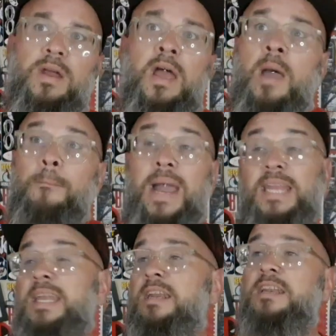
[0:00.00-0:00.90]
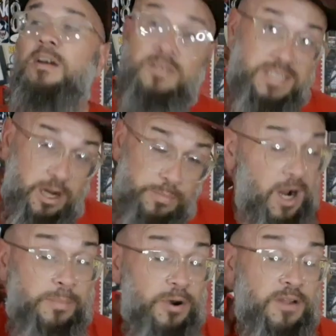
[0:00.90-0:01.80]
but mainly an adult soap
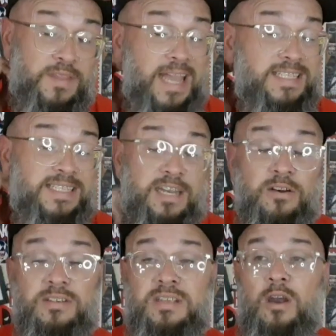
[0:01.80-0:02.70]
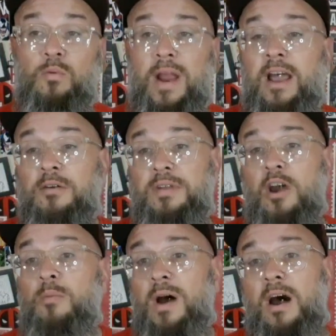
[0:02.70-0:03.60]
opera that centers around
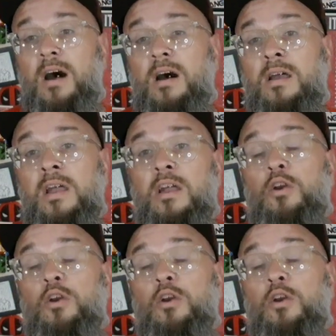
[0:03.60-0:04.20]
Omaha,